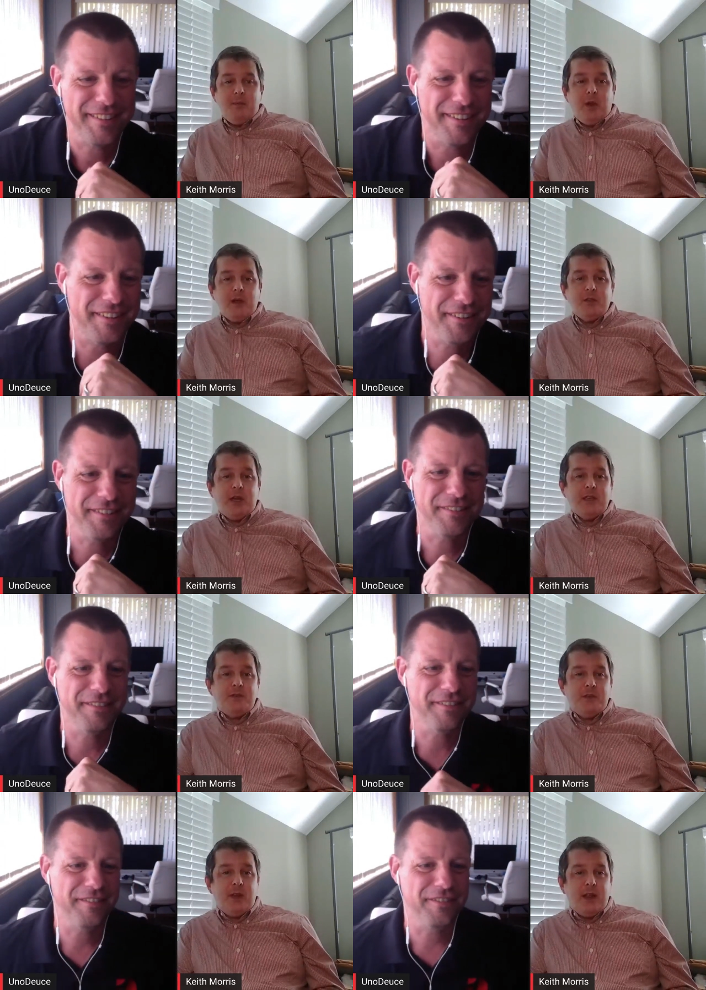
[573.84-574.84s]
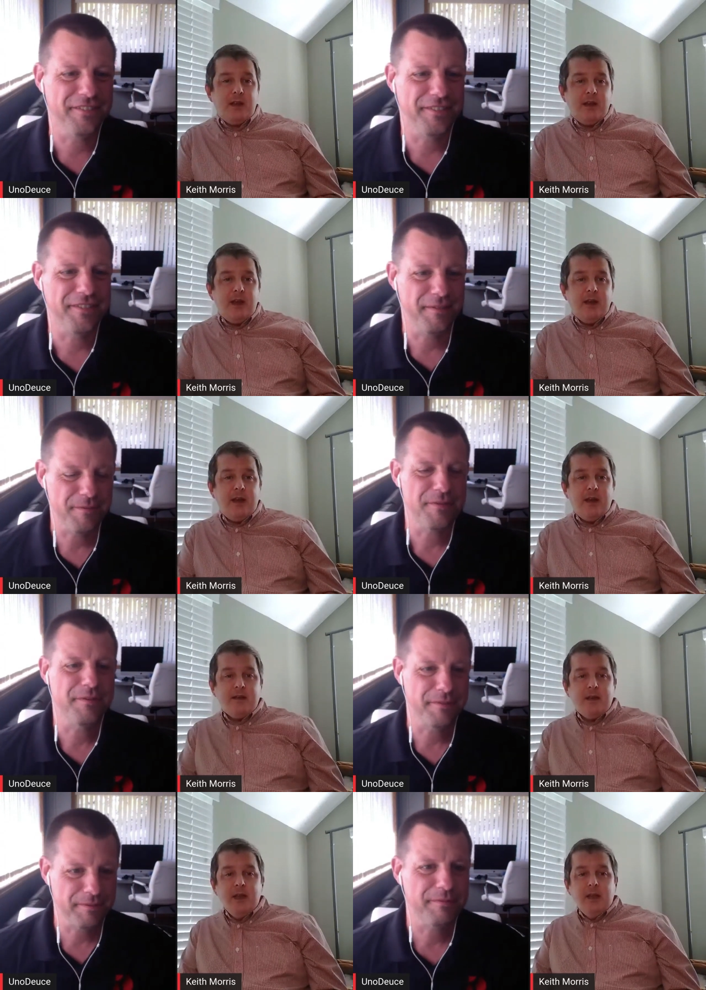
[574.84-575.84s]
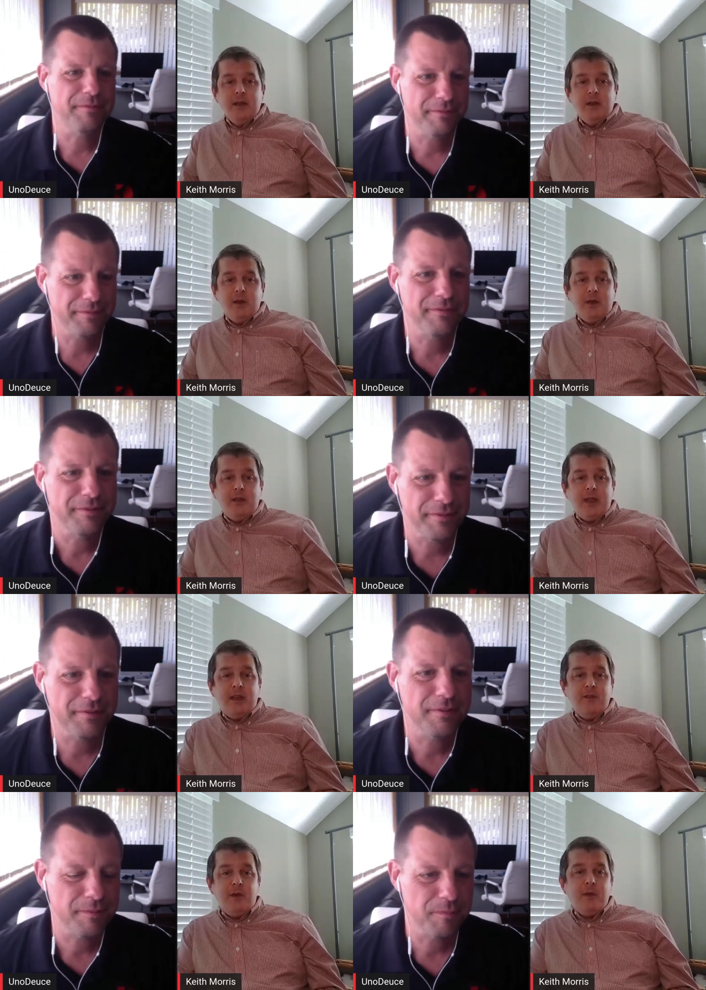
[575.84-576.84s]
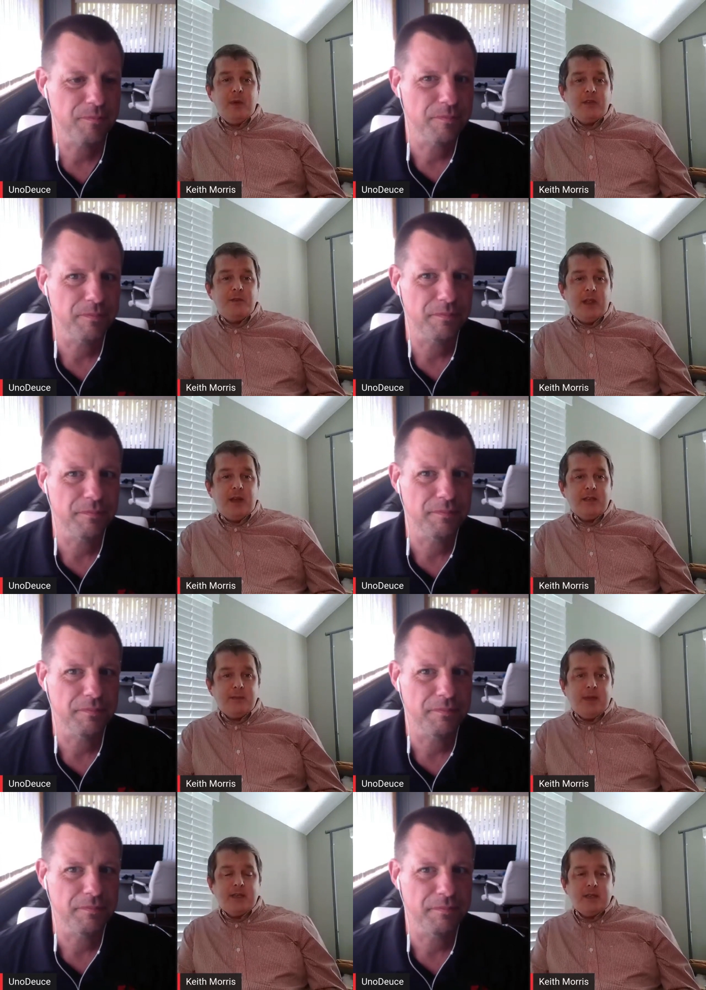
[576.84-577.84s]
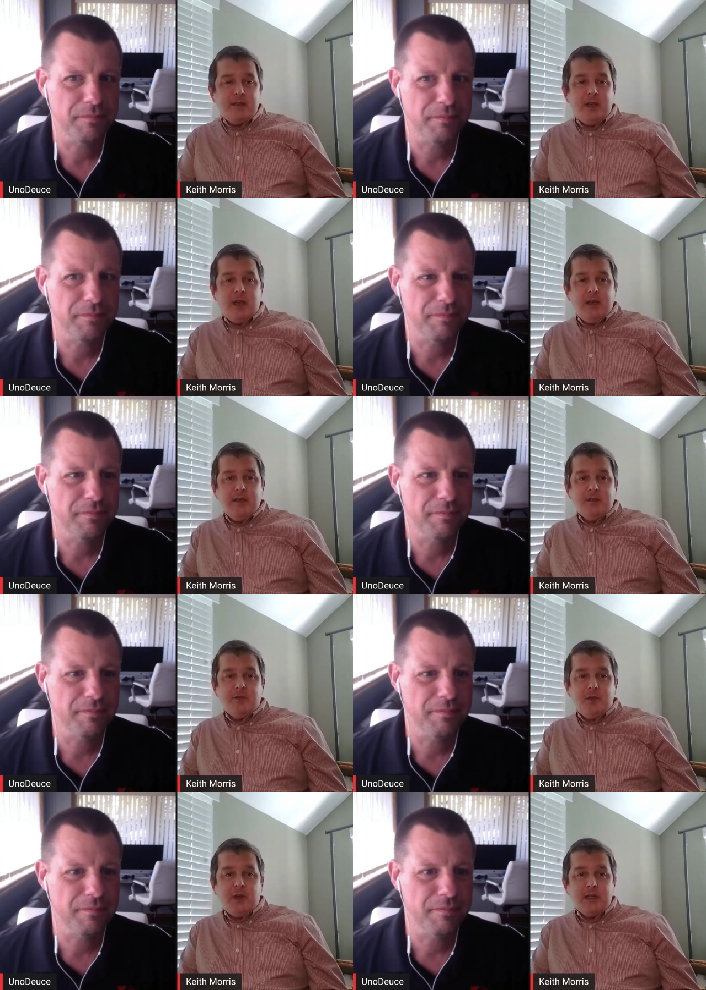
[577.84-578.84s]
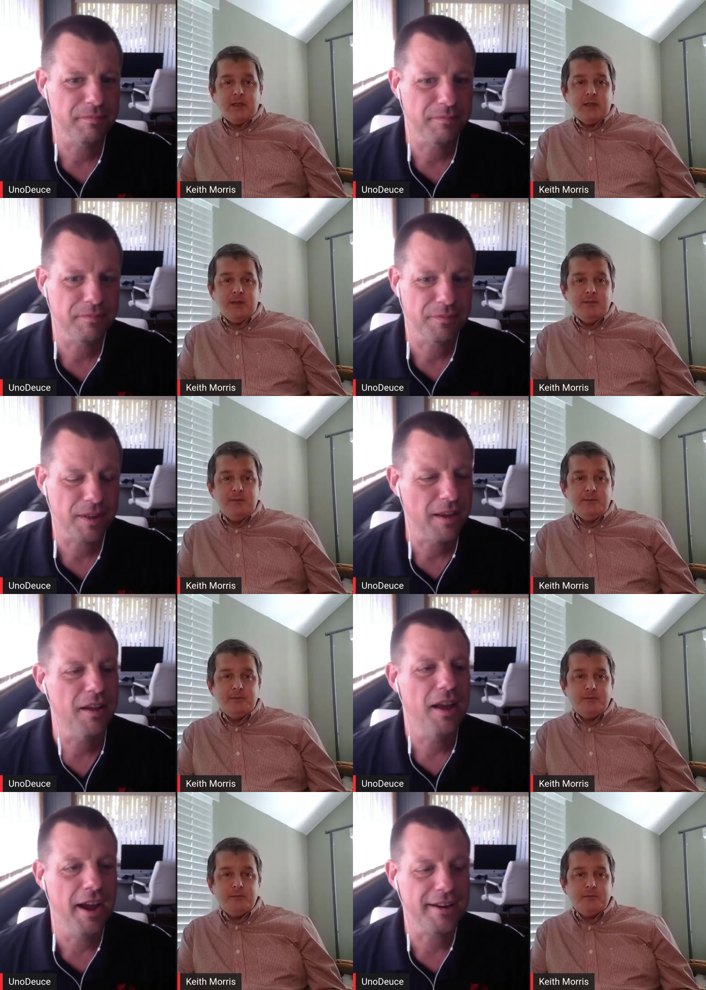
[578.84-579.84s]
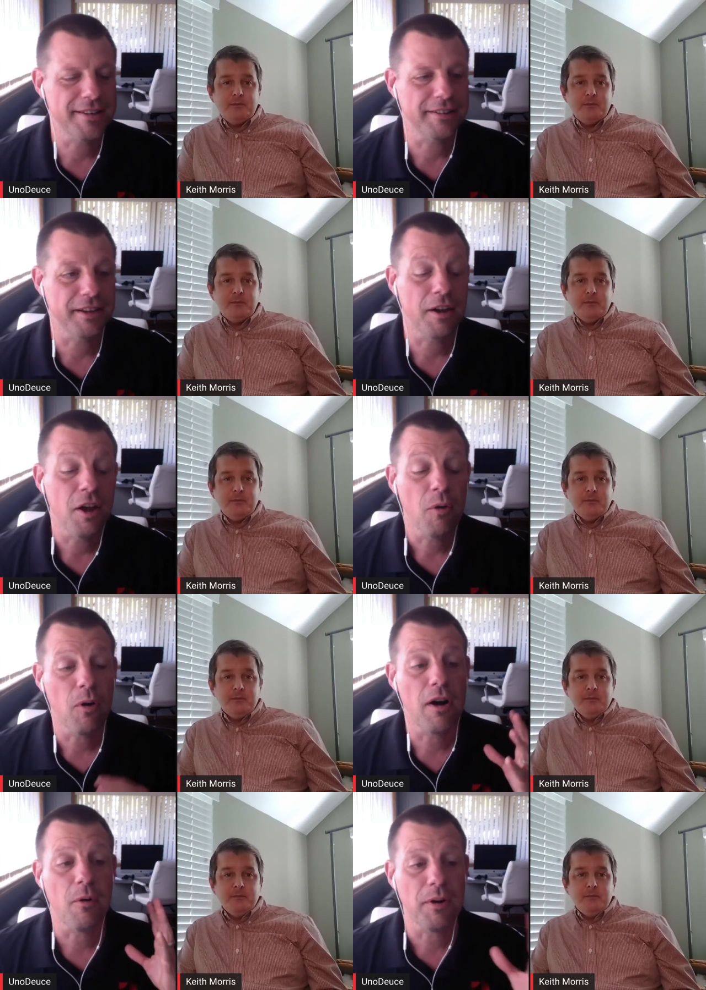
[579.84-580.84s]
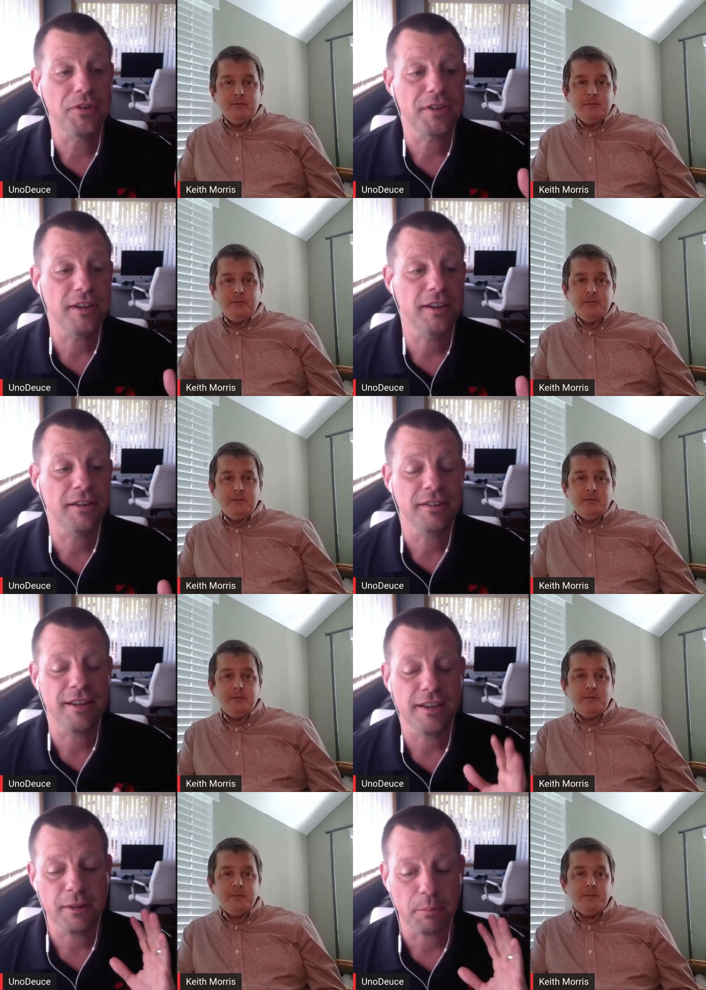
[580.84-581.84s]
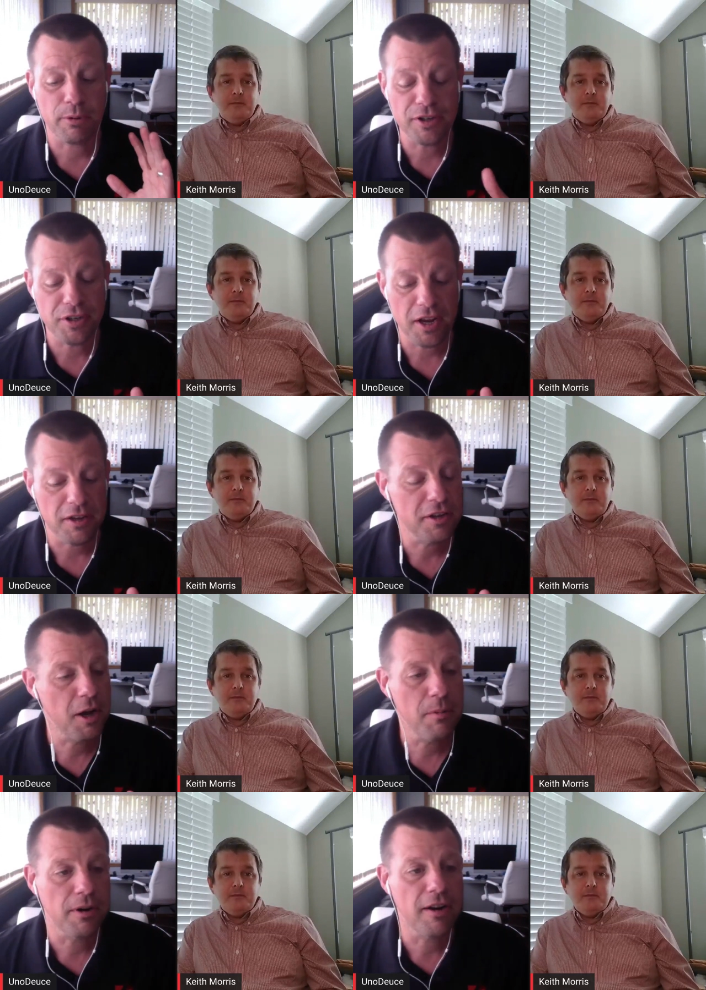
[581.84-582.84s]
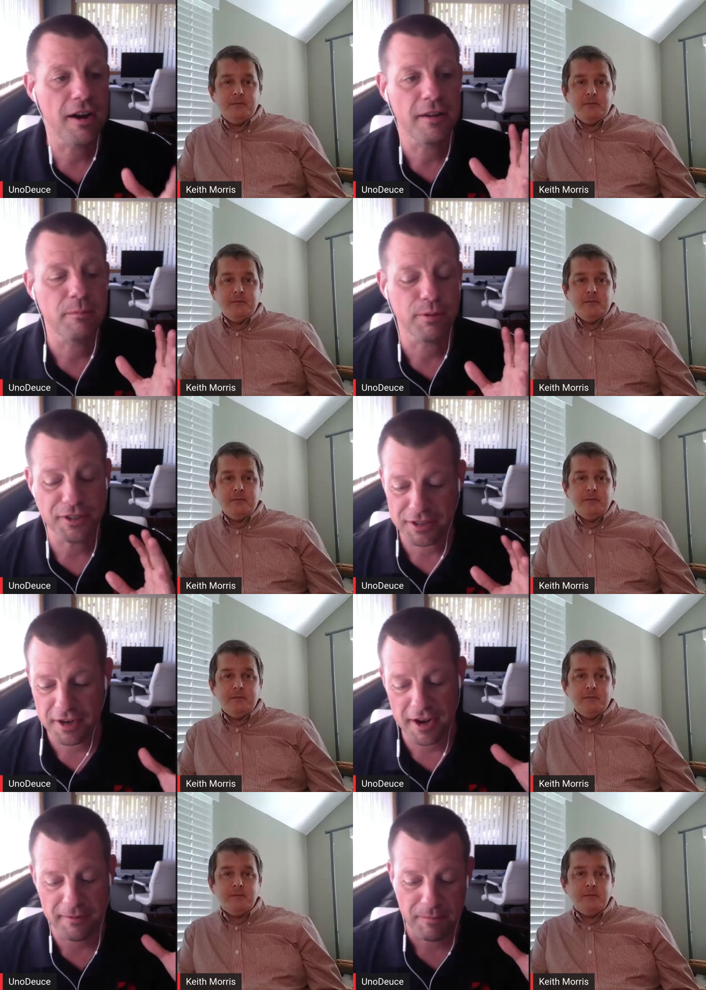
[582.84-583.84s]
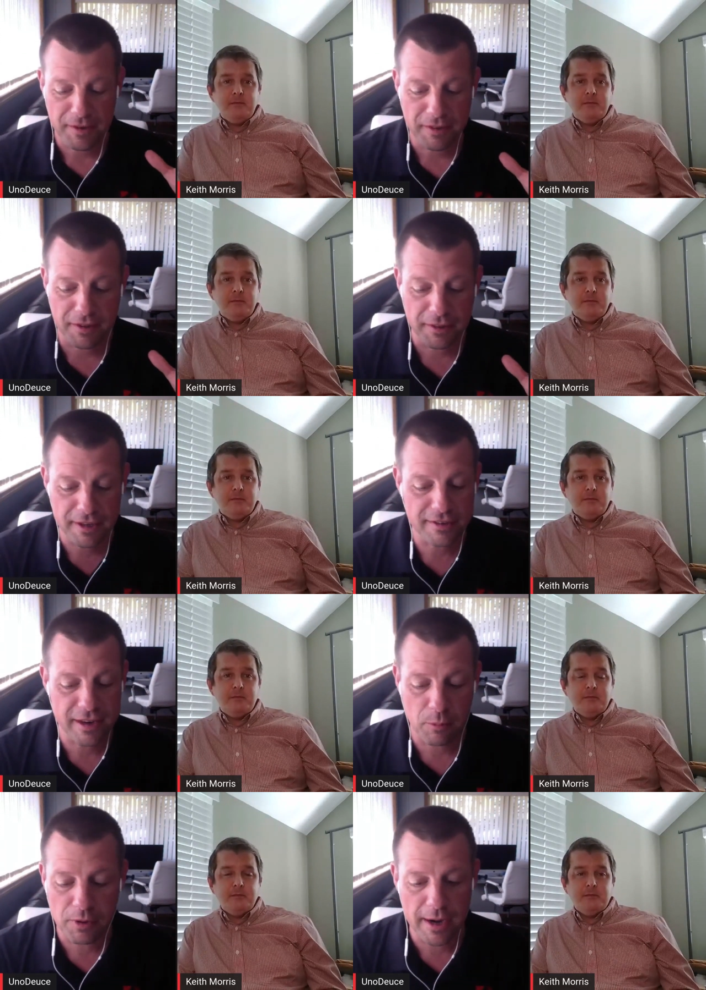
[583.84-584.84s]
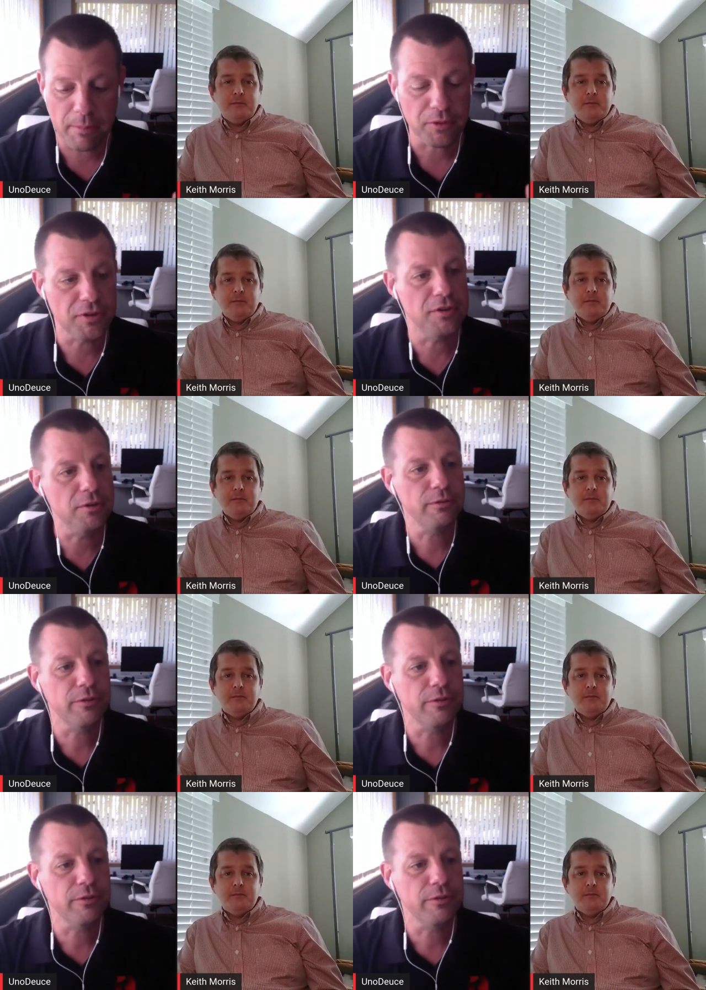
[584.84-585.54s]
Speaker 1: applaud you guys for that and and, and you know and thank you very much for that because it makes it a lot easier for us.
Speaker 2: Excellent. Well, once again, Keith, appreciate you coming on. Appreciate the things that we're able to do